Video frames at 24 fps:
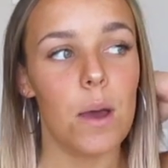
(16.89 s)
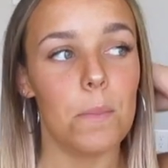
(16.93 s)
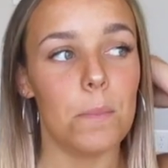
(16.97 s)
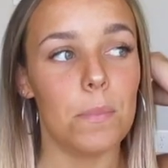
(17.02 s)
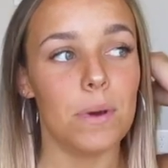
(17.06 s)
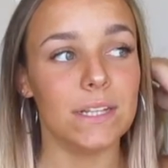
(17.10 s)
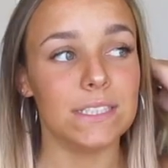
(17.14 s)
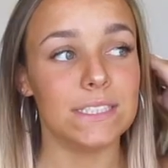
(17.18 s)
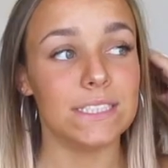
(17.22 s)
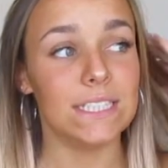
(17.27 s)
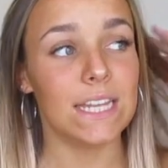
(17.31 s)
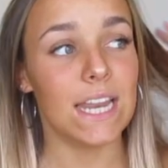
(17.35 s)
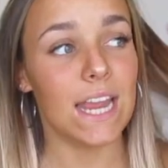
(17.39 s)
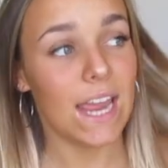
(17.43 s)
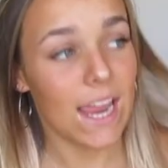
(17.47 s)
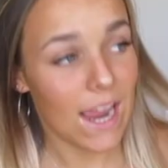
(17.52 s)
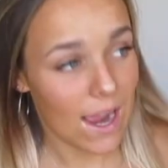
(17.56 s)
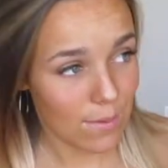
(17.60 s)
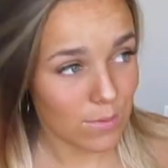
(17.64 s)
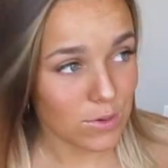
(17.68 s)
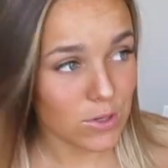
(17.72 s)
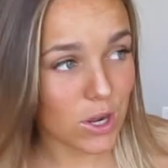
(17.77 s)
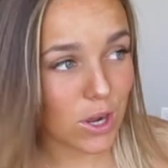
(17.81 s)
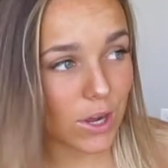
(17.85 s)
But today
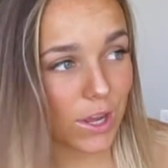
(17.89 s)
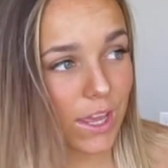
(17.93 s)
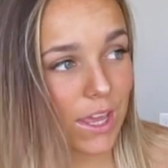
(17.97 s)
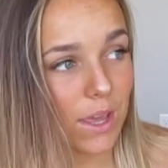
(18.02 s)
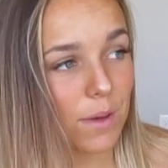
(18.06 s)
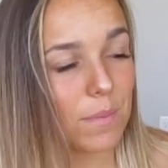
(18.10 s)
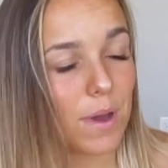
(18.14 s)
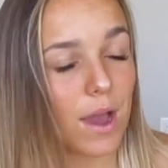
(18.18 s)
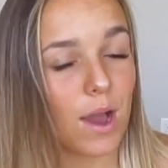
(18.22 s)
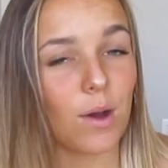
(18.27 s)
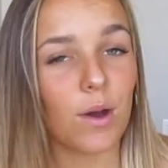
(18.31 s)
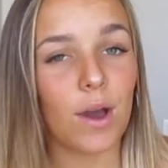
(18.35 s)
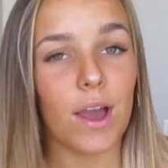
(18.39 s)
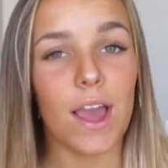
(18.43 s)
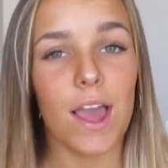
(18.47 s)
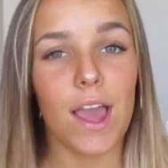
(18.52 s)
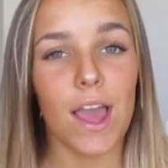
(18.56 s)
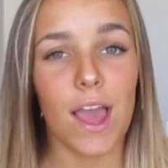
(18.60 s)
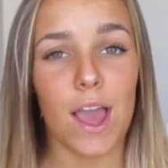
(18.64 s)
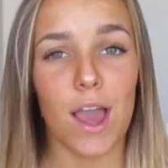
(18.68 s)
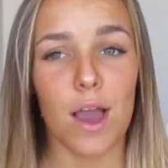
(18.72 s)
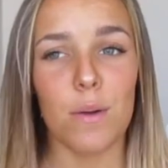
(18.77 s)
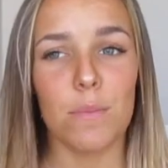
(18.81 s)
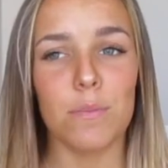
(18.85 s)
I'm talking about
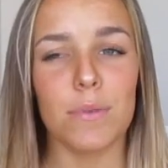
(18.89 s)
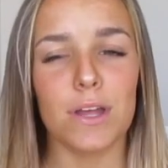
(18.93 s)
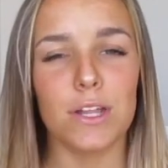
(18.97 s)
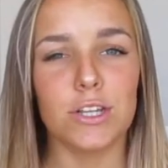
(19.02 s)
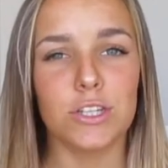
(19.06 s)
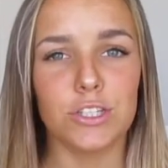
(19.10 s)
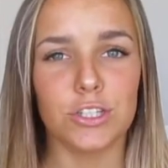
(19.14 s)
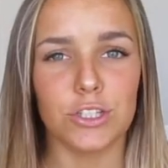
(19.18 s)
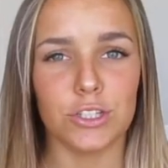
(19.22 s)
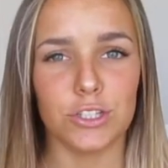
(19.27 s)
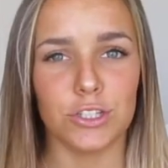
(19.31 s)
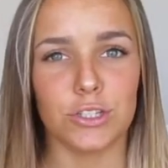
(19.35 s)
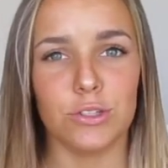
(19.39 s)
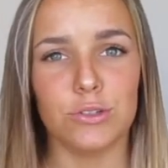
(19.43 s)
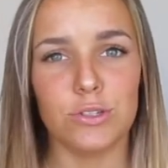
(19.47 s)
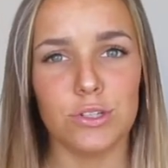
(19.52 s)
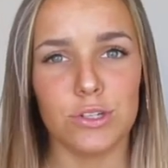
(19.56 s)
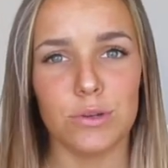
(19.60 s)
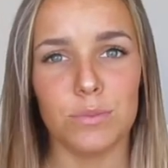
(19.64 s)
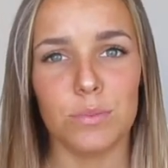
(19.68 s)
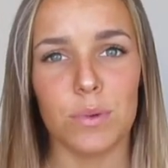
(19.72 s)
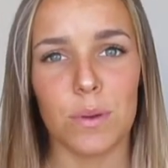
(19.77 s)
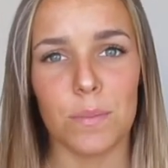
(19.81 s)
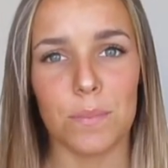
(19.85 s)
how much
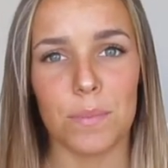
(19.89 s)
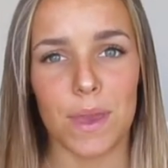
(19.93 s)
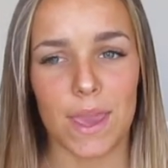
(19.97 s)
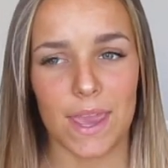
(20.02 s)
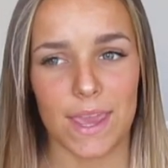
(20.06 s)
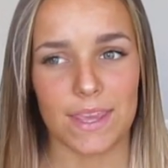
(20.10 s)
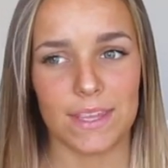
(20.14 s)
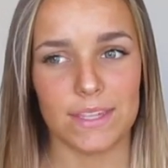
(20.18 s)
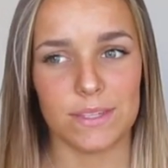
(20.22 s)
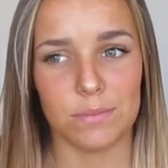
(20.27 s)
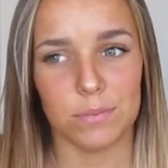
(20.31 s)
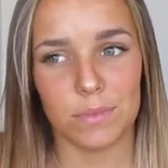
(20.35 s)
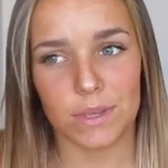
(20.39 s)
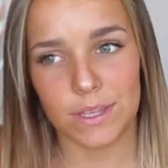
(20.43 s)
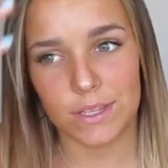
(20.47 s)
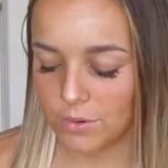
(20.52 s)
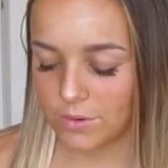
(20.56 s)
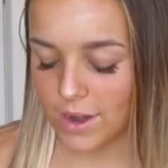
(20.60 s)
YouTube pays me.